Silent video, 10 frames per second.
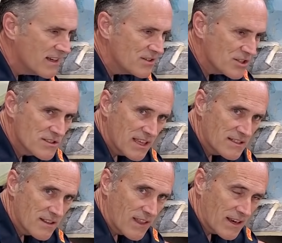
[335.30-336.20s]
just
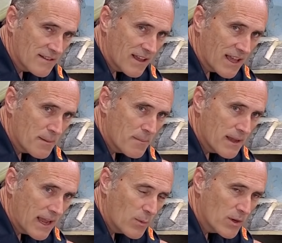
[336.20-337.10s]
takes a lot of time
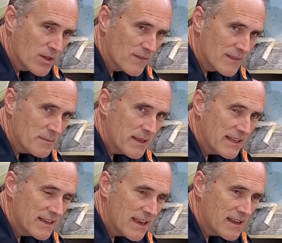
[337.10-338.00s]
and we could have
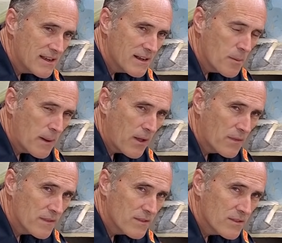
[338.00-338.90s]
eliminated
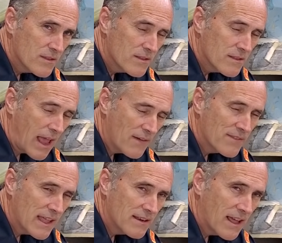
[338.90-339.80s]
about half of
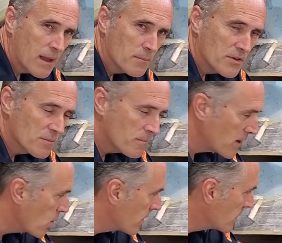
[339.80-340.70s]
that time just by going